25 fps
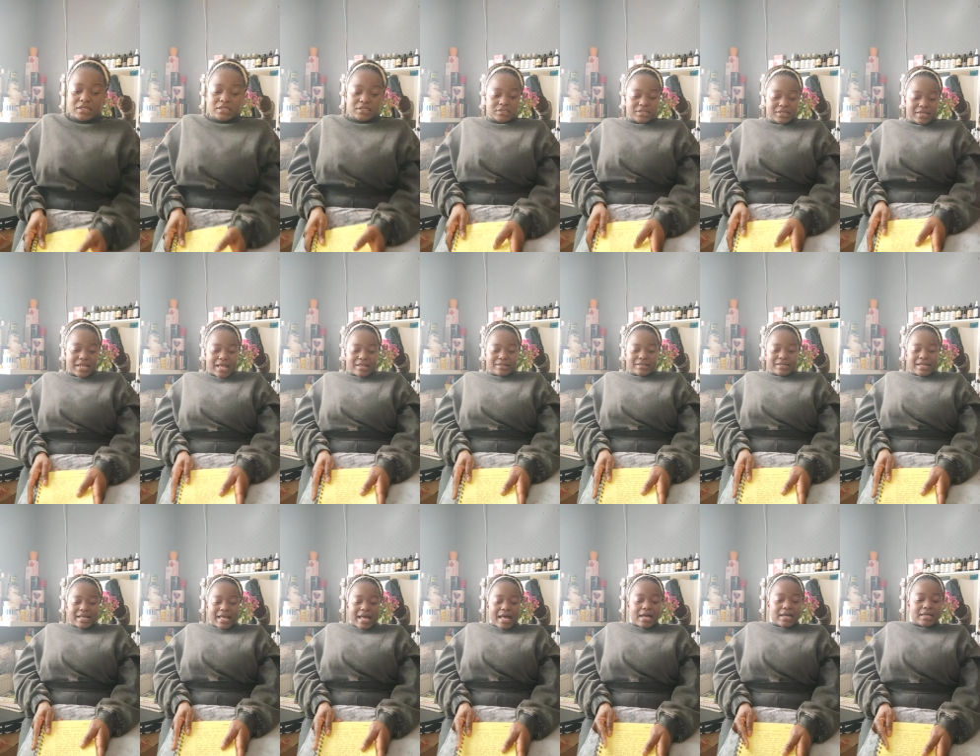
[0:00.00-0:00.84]
So now
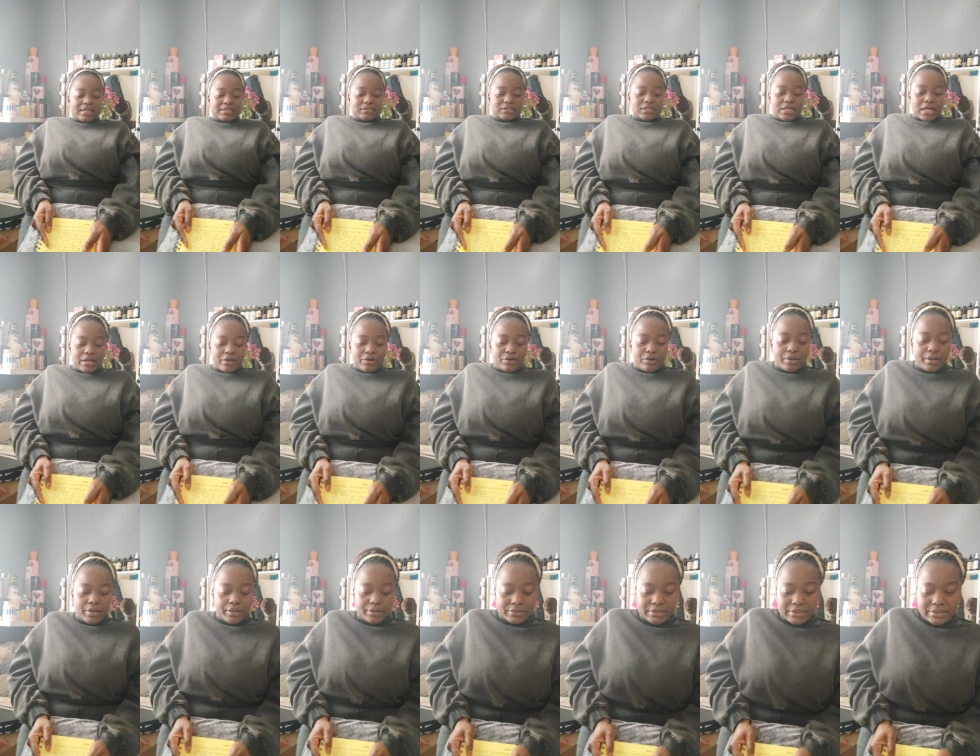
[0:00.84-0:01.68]
the guys are
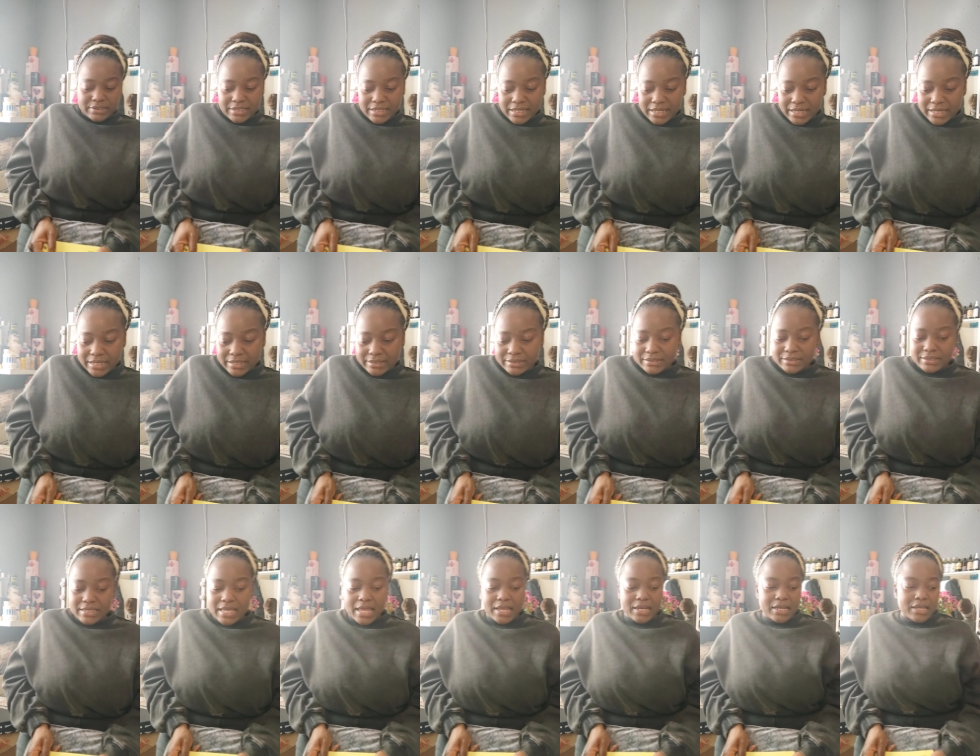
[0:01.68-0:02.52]
going on a
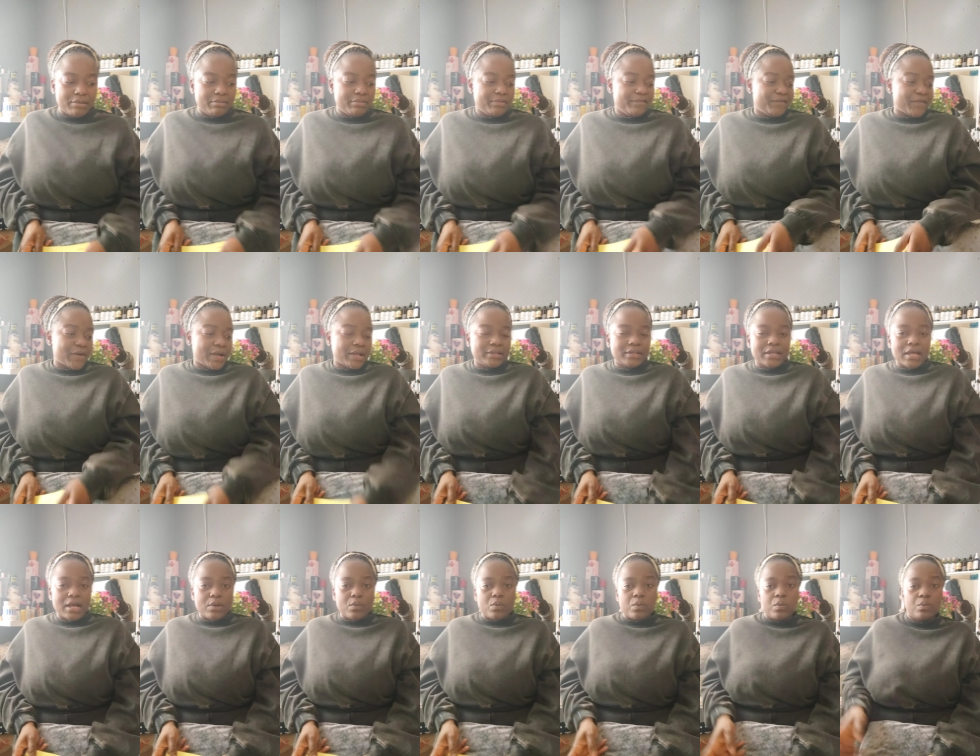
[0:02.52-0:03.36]
date, and then we found
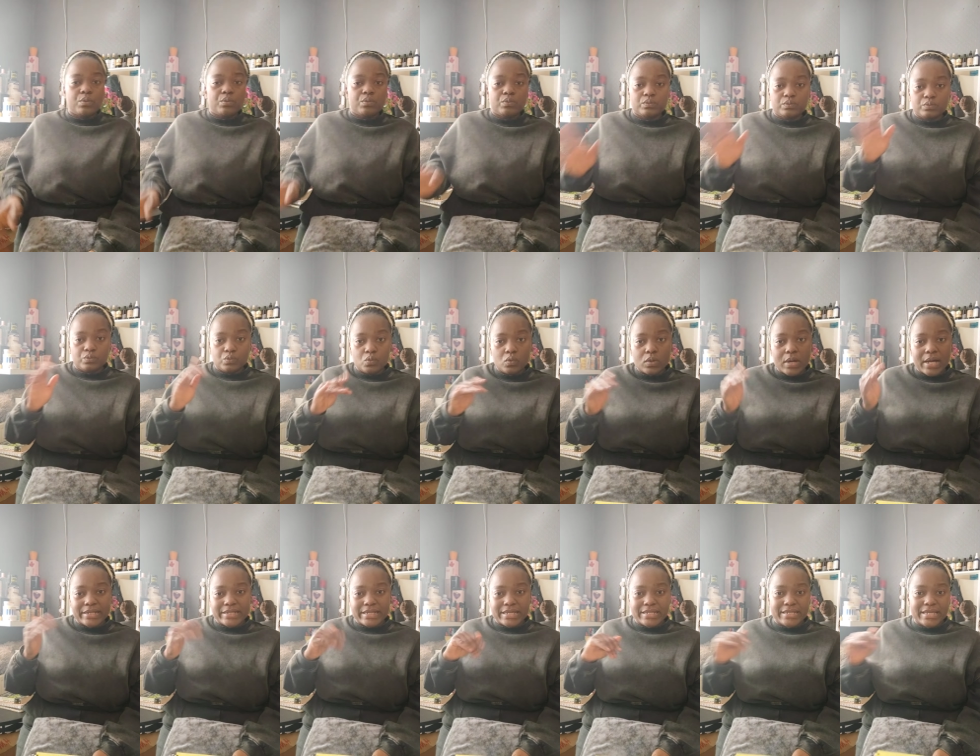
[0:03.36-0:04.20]
out who
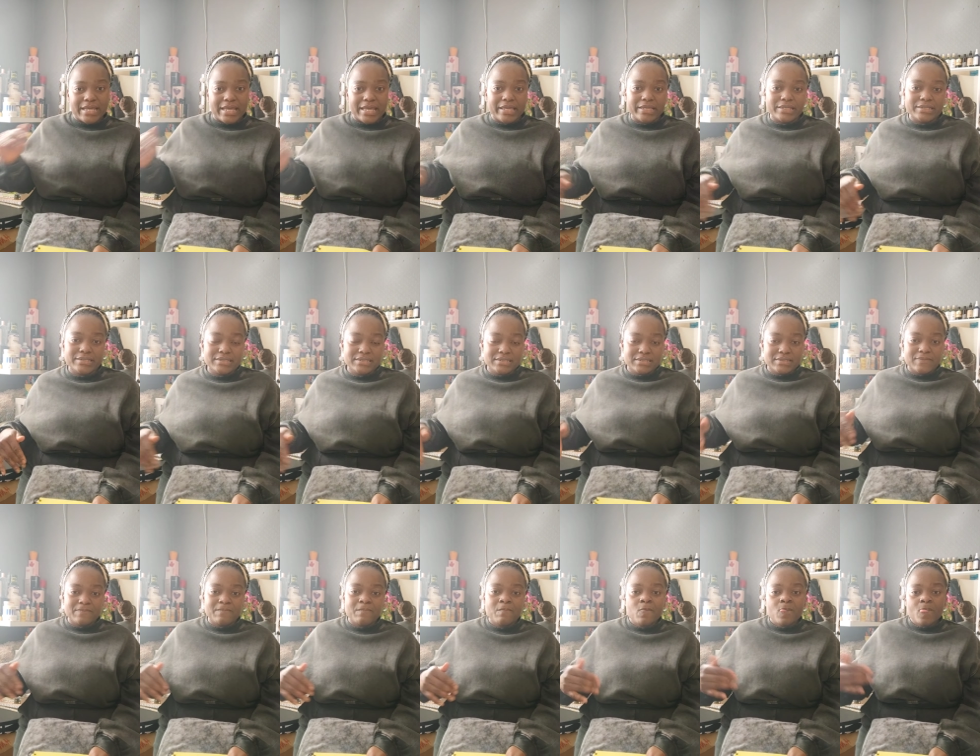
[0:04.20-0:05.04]
are the dates
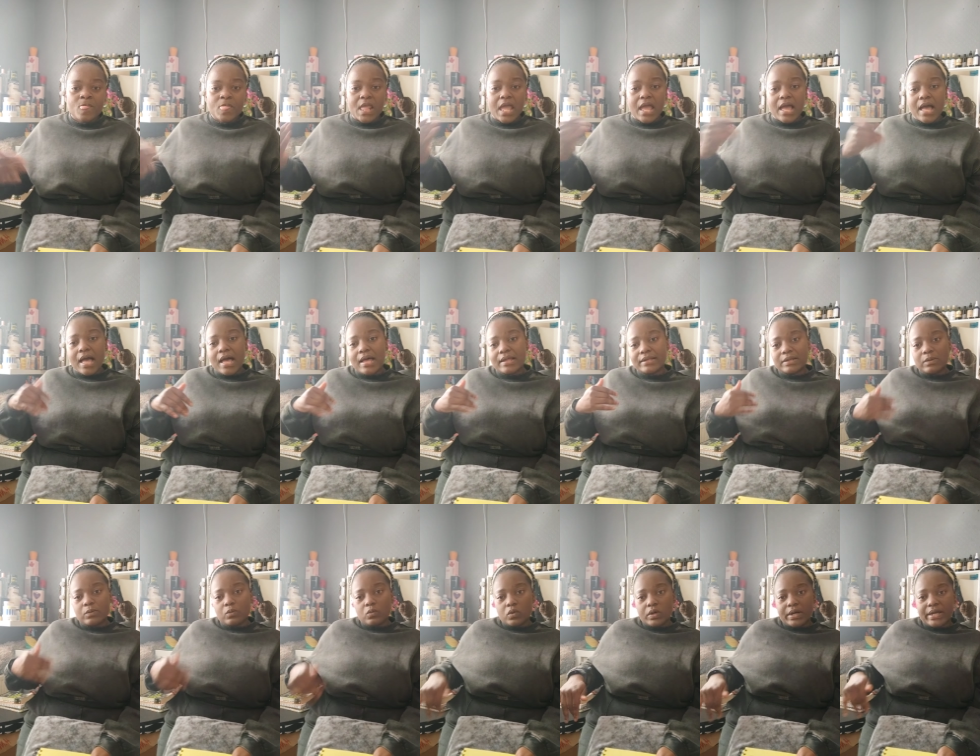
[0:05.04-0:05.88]
and how
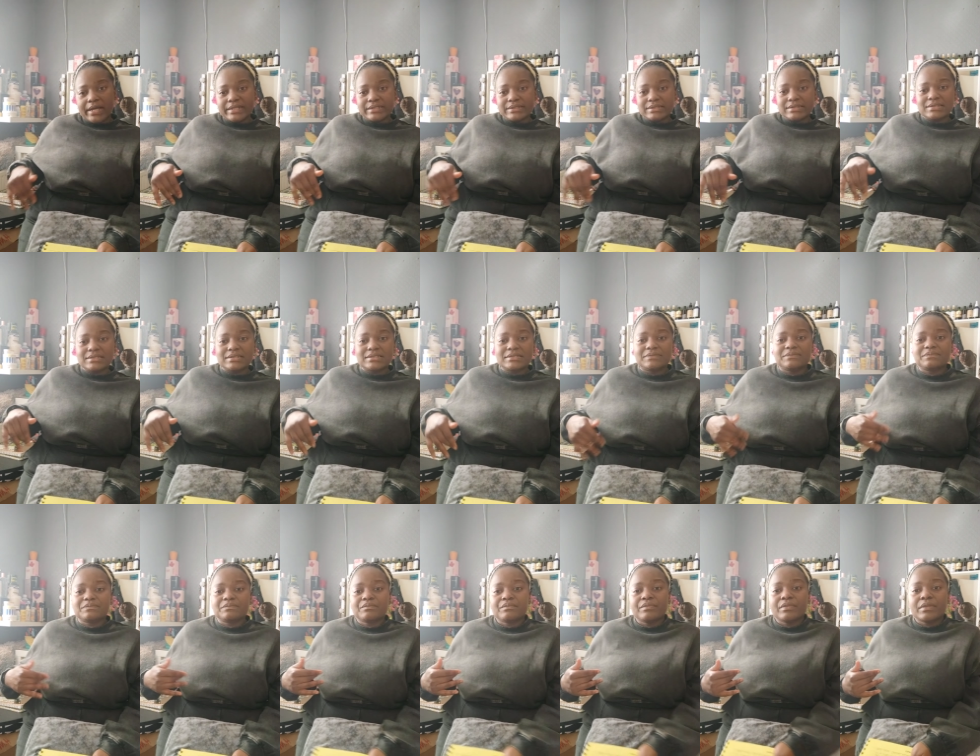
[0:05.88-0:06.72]
they went
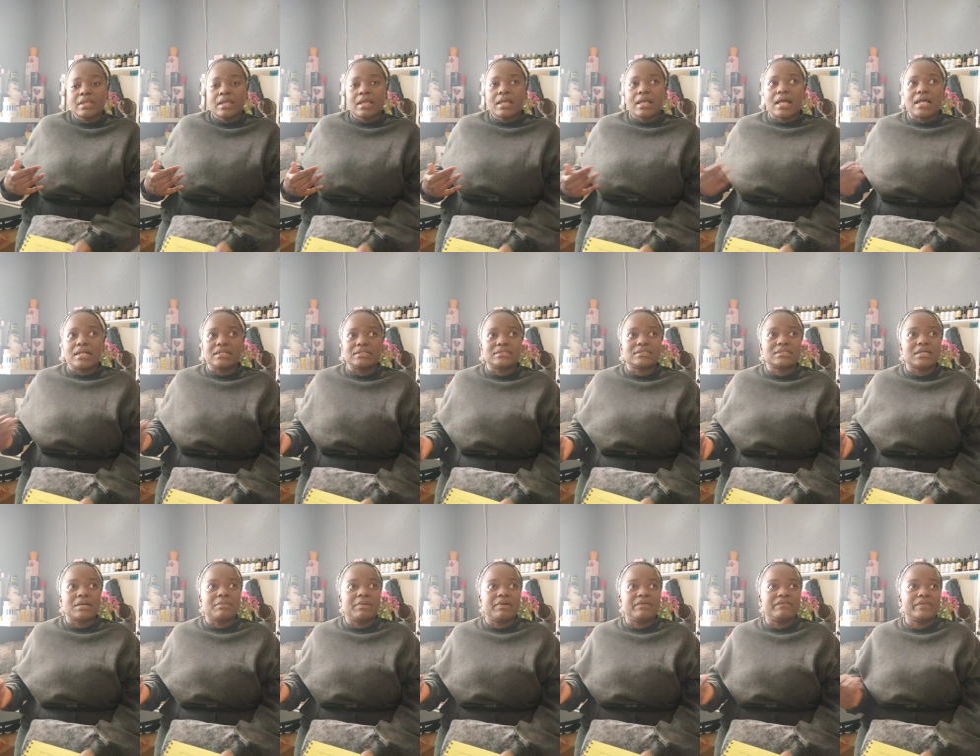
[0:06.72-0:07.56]
and
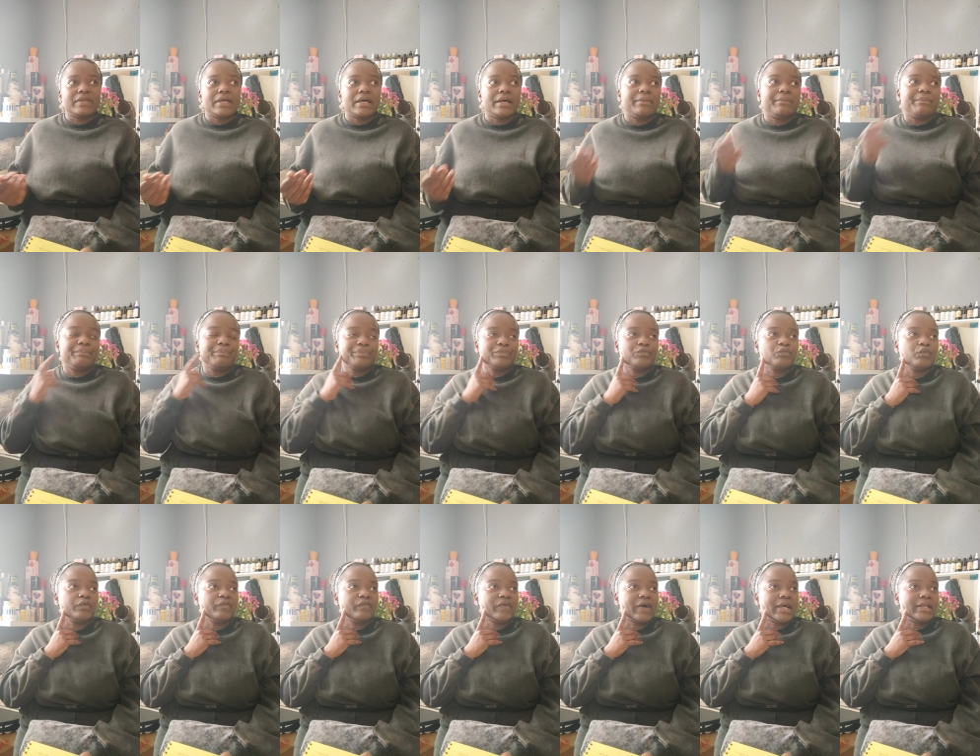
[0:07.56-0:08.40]
some of them
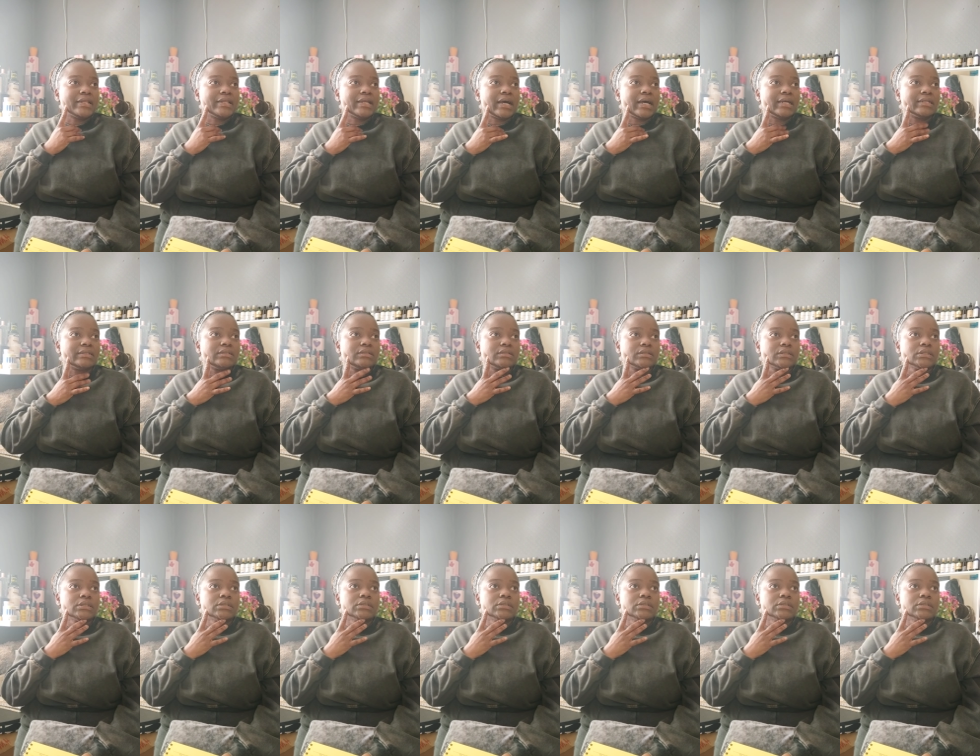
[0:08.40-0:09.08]
we found out